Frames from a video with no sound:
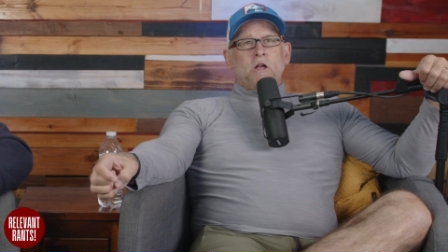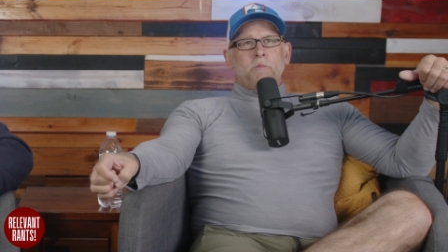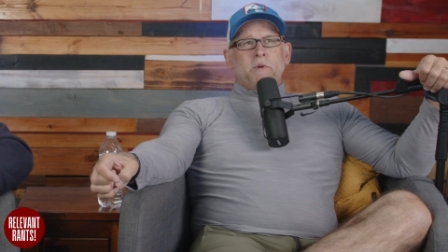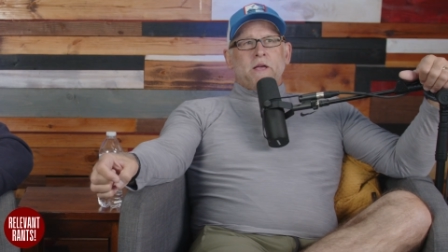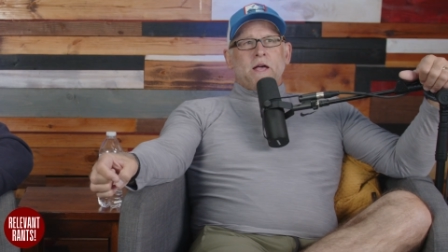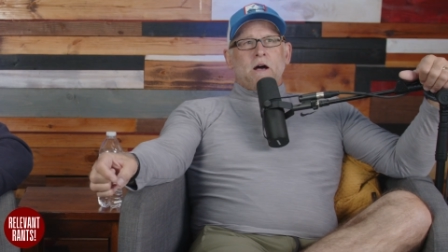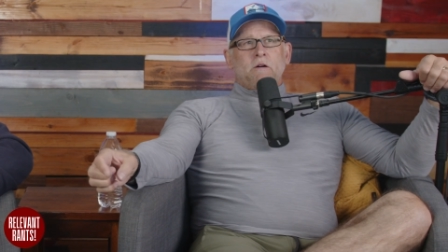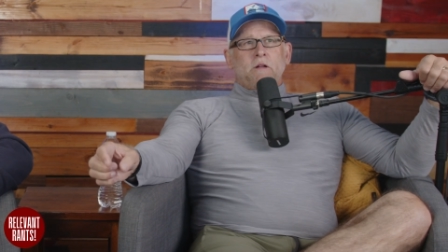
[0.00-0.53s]

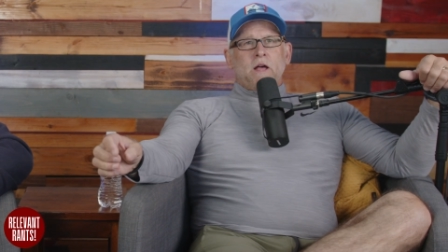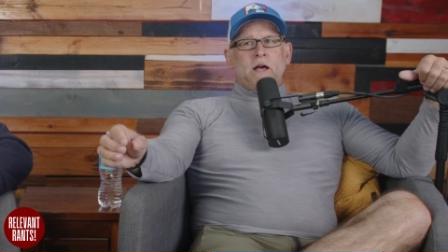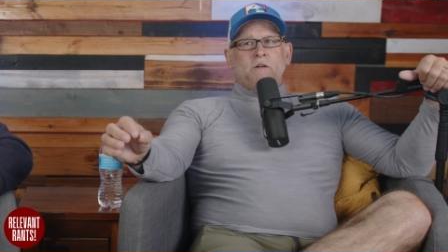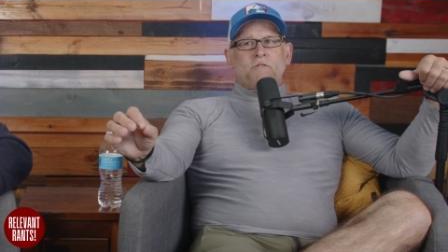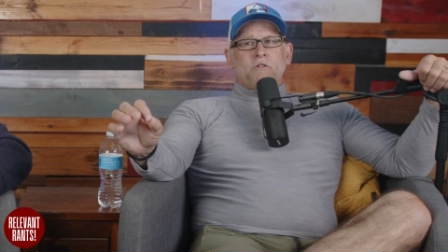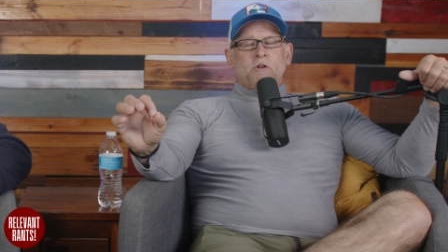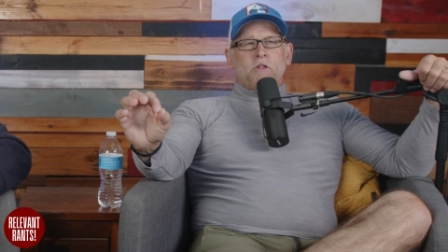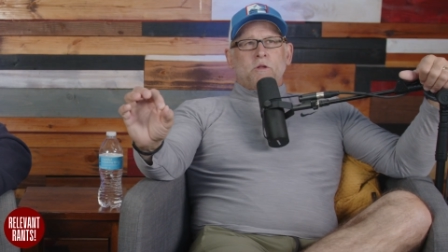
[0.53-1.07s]
coming out
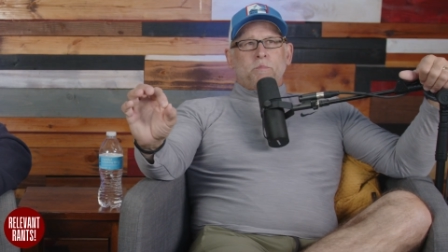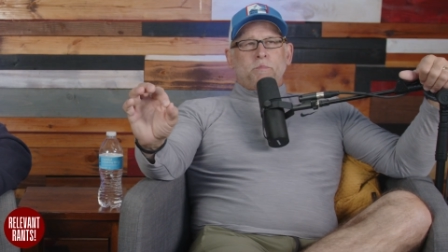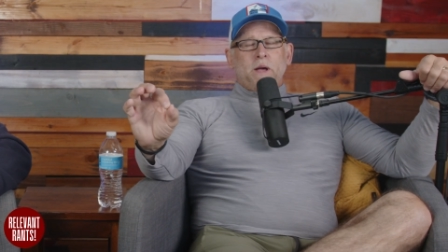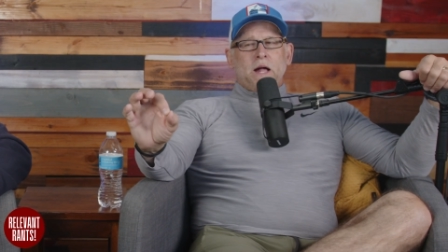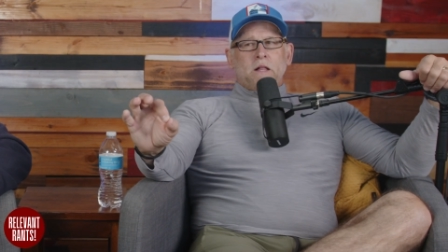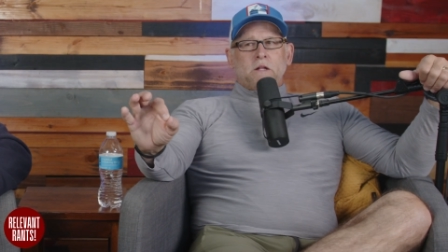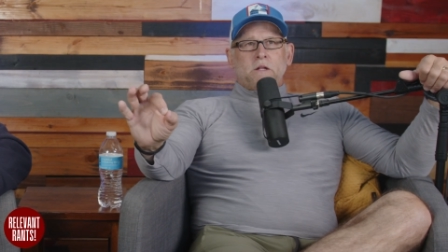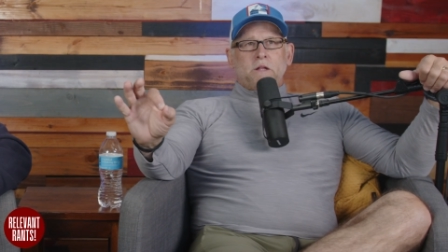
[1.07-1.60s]
after the
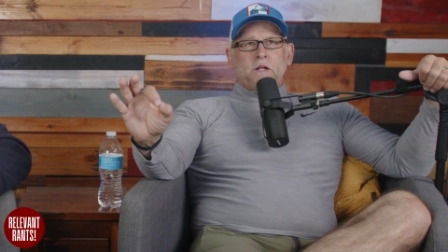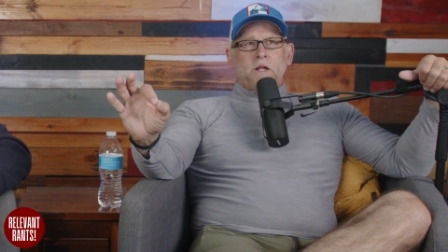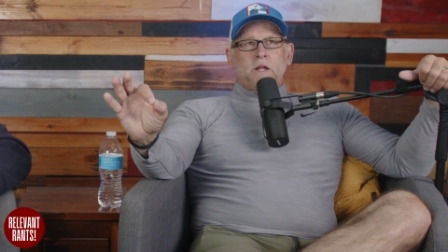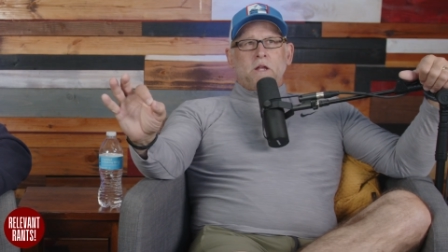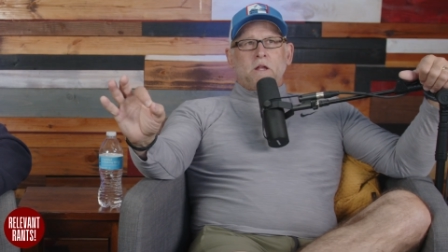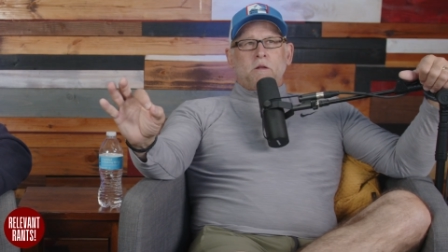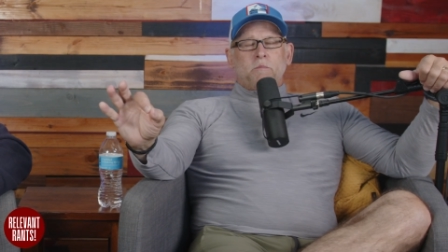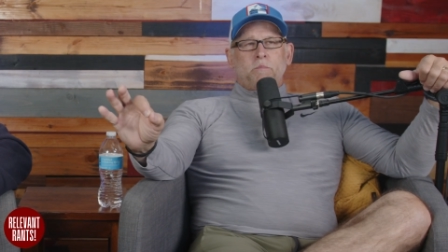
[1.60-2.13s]

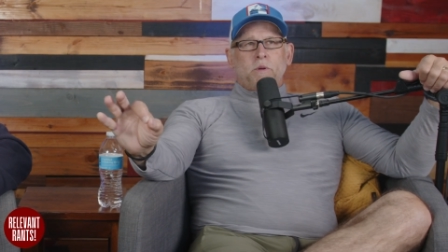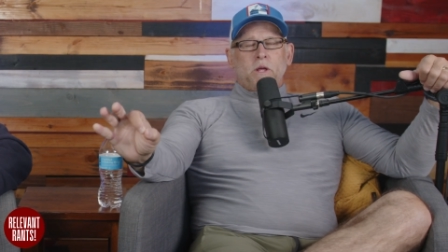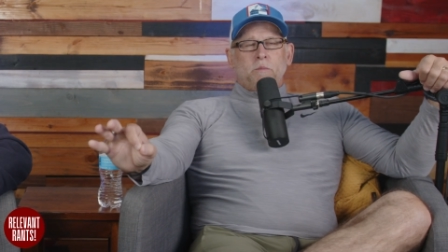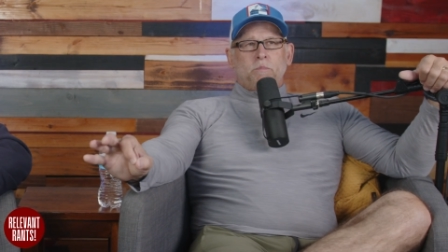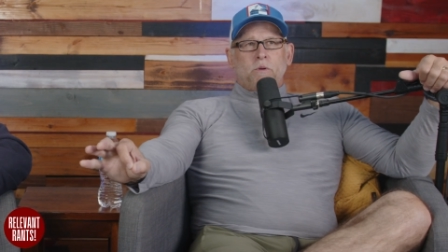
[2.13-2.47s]
Palestinian people.